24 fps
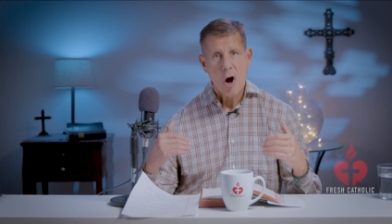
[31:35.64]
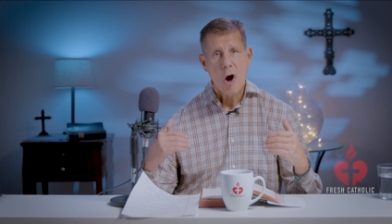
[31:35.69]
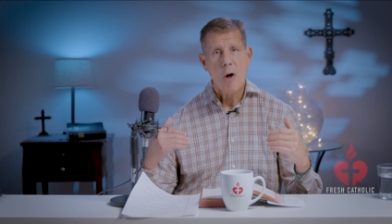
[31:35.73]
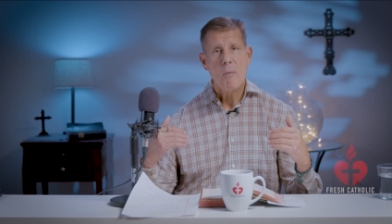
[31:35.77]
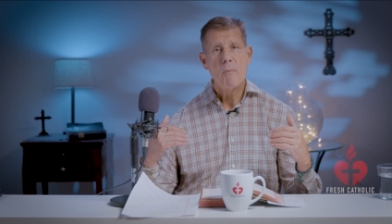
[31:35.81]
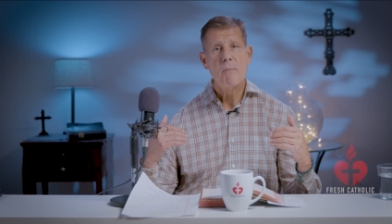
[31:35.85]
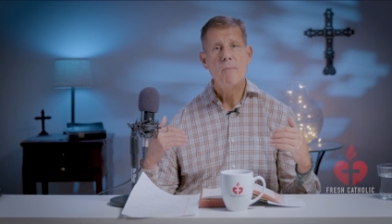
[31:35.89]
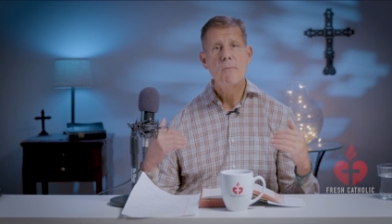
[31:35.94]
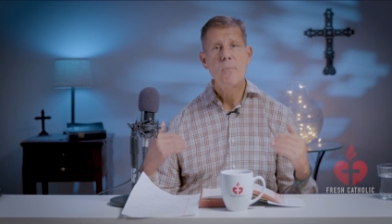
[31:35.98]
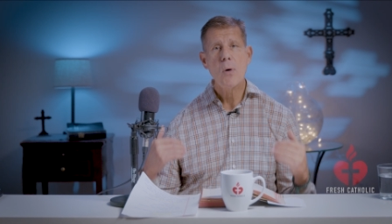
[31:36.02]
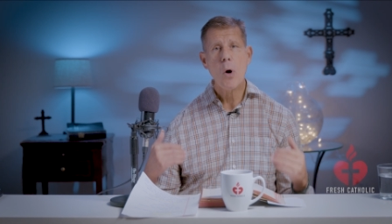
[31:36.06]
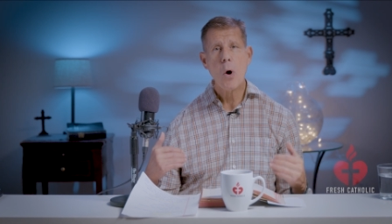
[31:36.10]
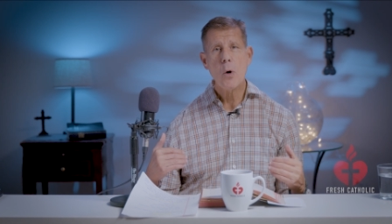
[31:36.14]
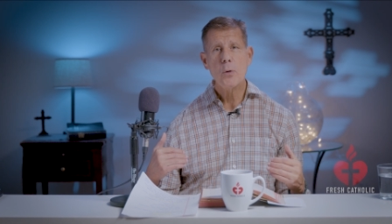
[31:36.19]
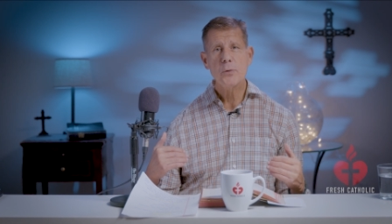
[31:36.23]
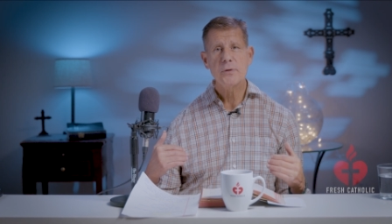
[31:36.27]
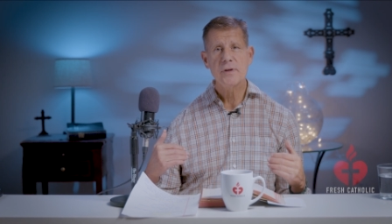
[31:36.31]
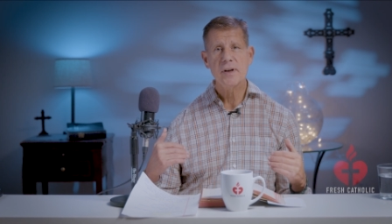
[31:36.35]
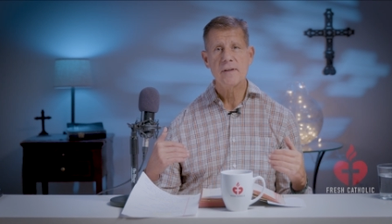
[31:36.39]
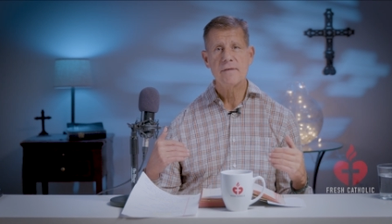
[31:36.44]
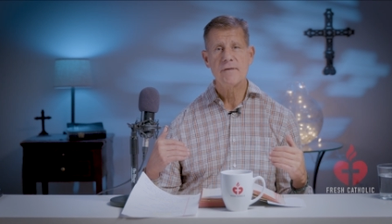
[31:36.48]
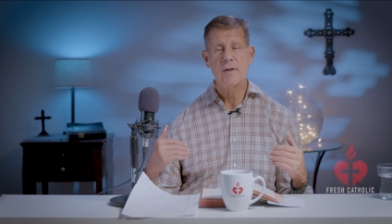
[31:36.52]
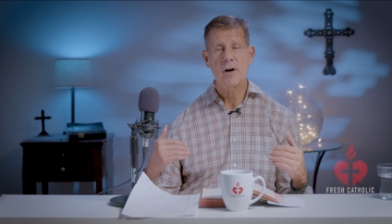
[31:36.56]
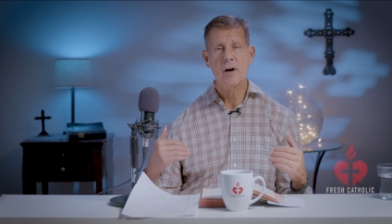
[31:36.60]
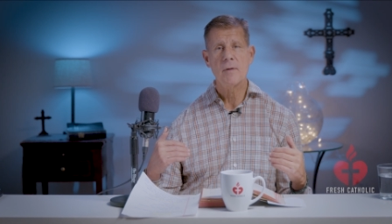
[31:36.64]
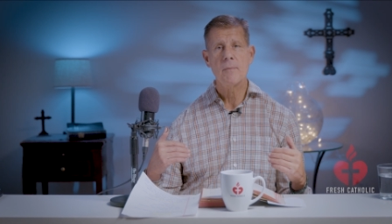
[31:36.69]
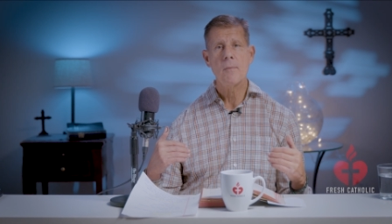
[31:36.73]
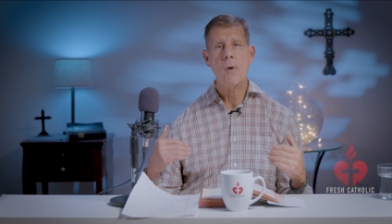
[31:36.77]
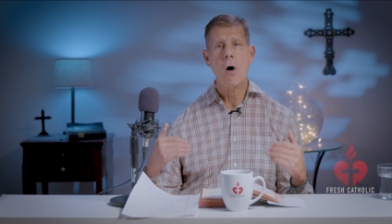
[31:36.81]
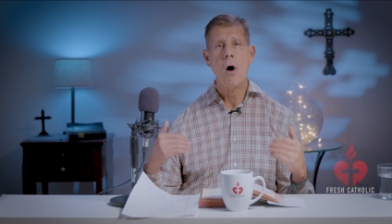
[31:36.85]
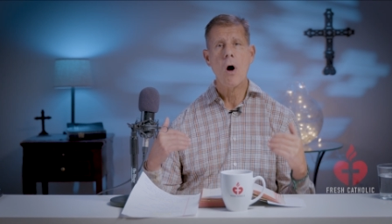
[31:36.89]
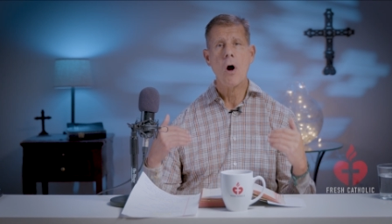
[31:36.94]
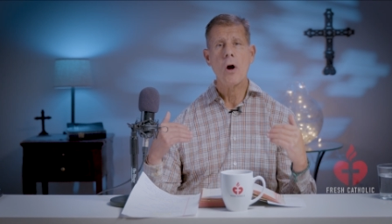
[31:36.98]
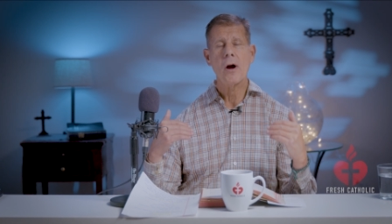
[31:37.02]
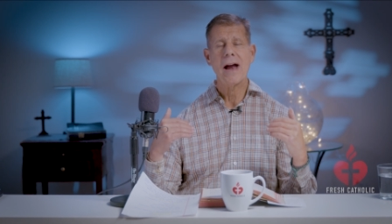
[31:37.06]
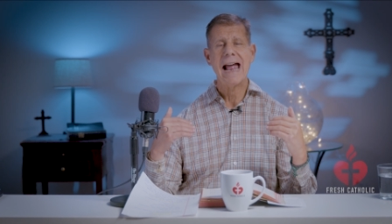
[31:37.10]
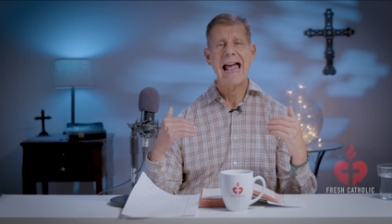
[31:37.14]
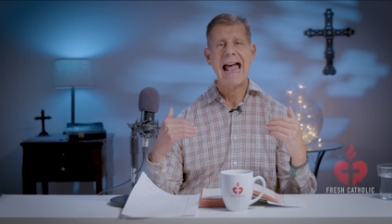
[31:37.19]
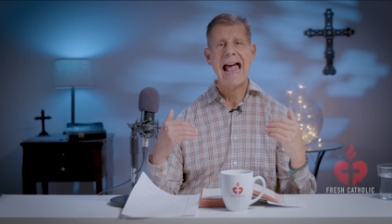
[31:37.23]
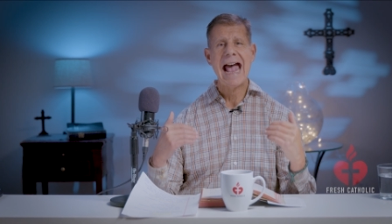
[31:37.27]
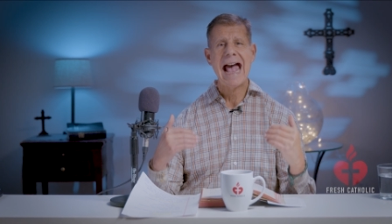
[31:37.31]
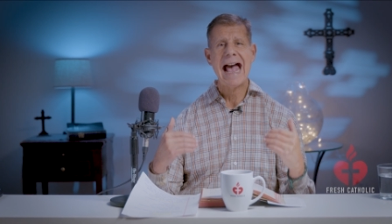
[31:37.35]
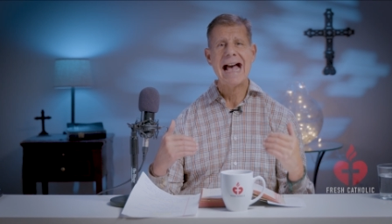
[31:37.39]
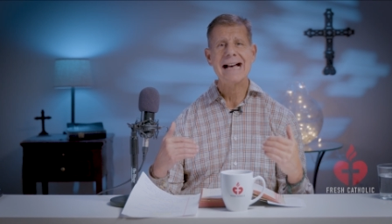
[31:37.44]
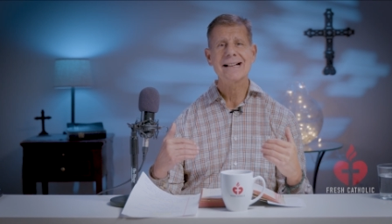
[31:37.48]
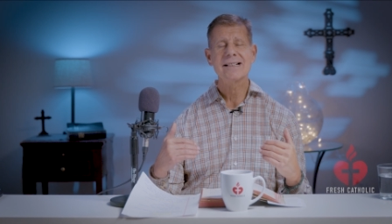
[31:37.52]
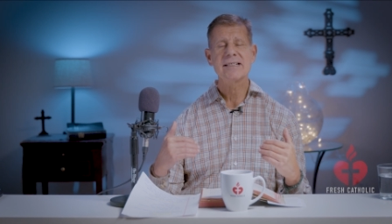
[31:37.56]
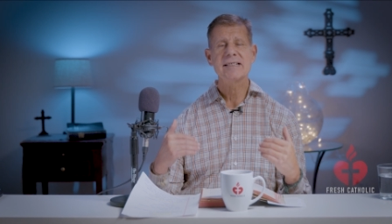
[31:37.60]
both of them are
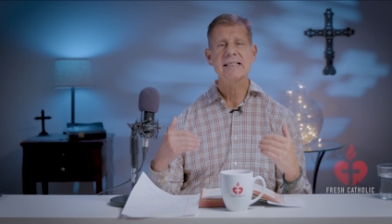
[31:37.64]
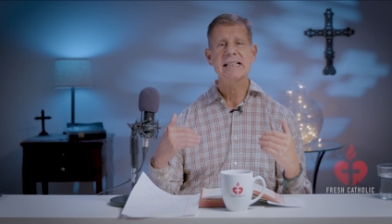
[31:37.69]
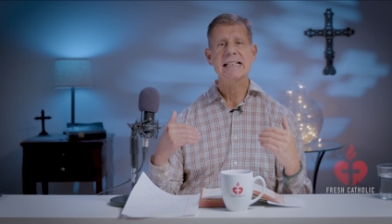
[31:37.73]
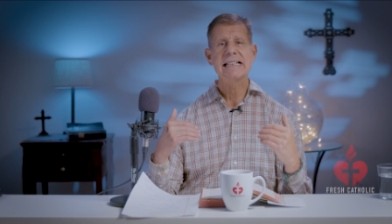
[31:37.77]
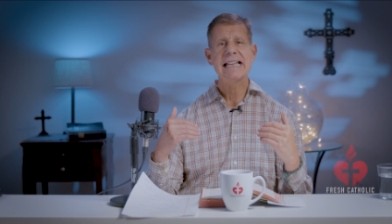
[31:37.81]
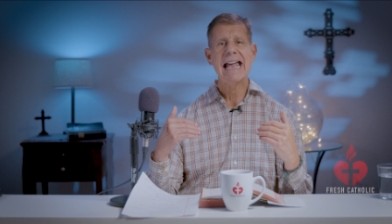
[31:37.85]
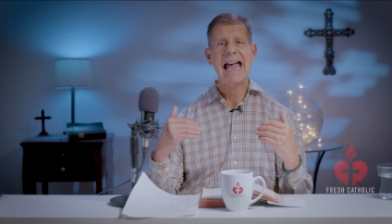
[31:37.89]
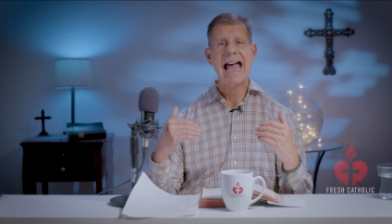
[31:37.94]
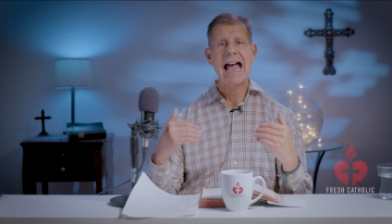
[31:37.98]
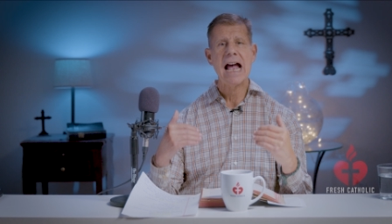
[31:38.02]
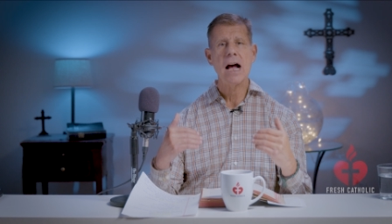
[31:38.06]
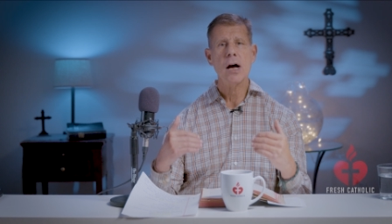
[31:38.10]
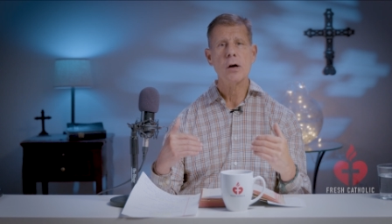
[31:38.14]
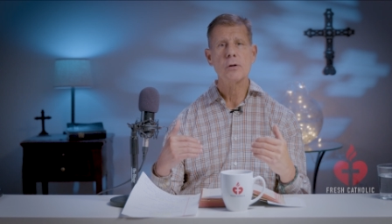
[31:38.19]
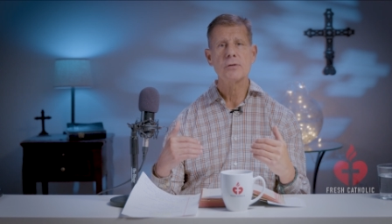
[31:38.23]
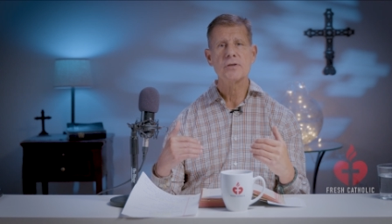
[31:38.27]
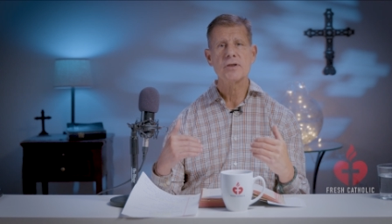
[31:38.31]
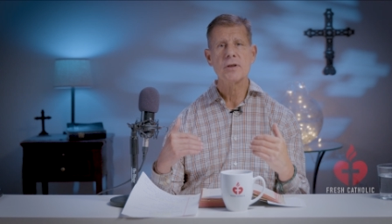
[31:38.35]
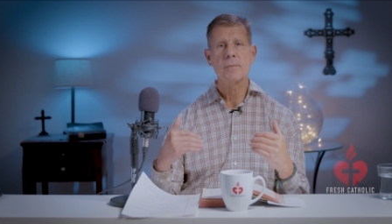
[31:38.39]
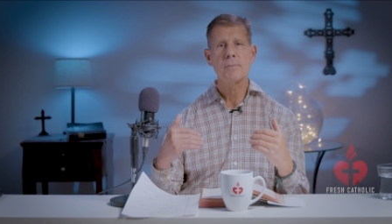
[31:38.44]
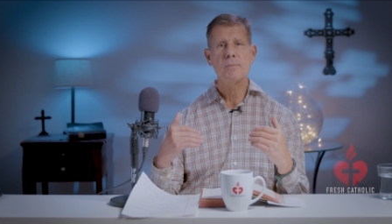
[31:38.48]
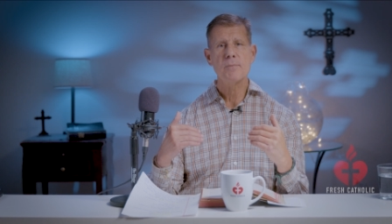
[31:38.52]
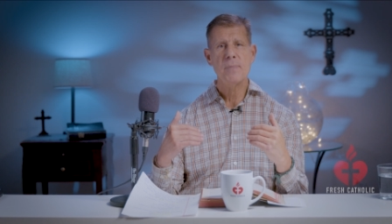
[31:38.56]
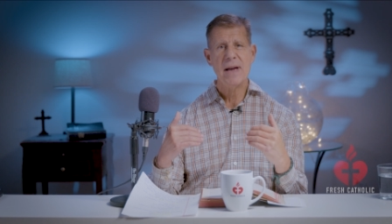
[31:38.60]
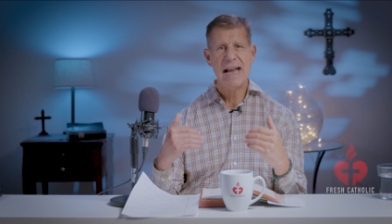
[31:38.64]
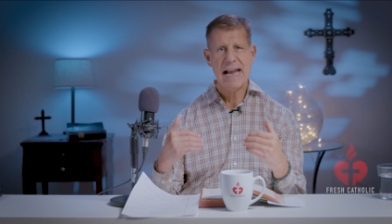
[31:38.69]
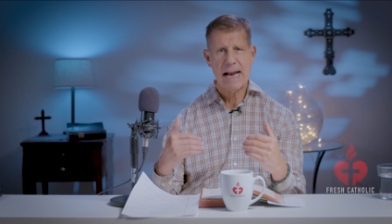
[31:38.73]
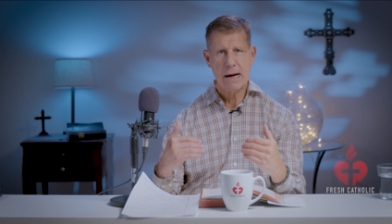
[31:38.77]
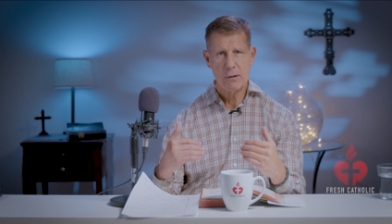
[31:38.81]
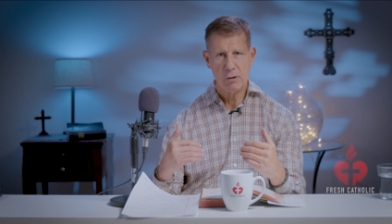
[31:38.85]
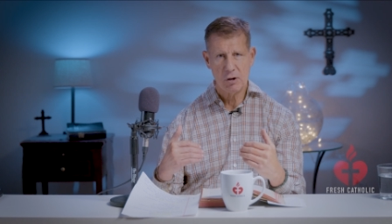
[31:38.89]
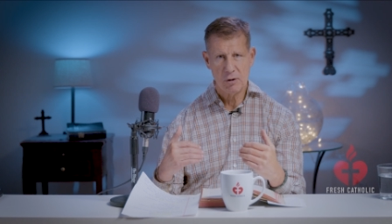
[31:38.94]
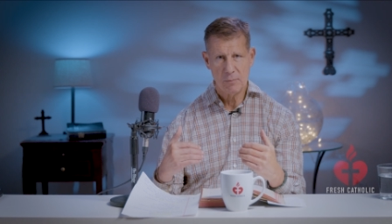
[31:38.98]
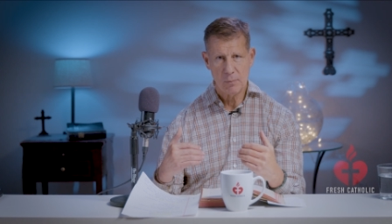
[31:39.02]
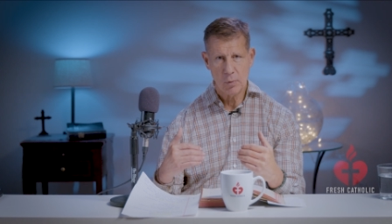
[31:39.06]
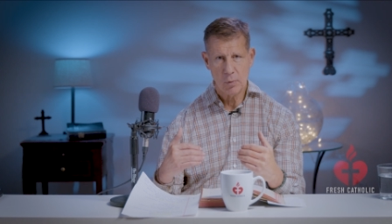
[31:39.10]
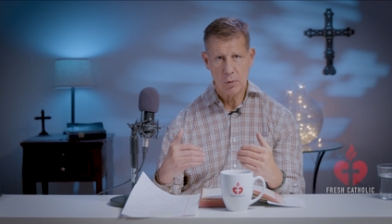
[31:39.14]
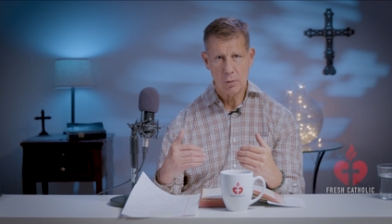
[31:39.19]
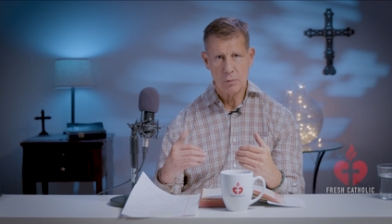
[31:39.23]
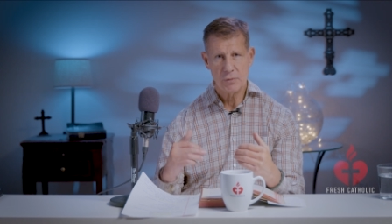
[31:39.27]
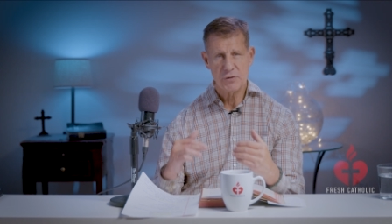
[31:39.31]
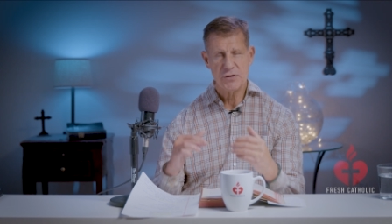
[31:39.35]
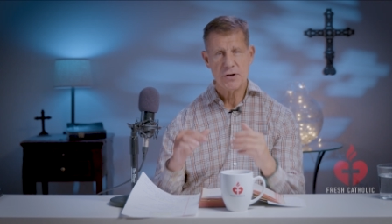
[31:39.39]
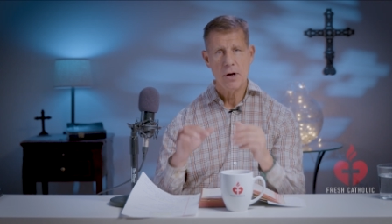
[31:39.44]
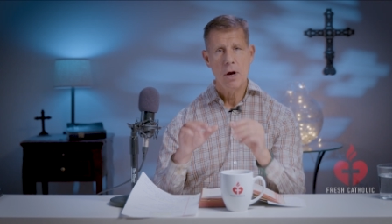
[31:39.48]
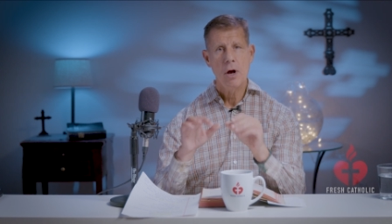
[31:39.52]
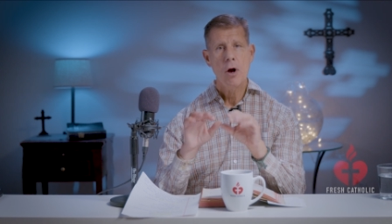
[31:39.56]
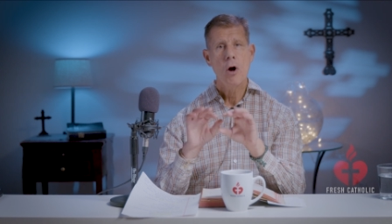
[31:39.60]
acted out
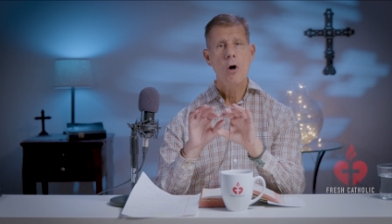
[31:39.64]
parables